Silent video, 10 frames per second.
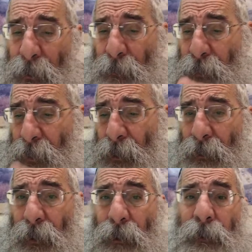Here we're
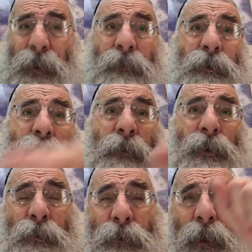talking a lot about Nefesh Abahamis
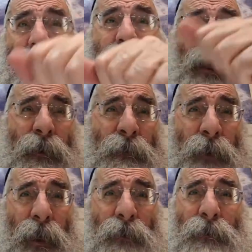because we're talking about how
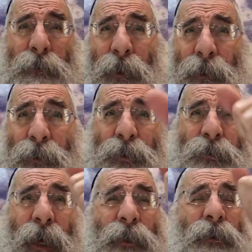to extract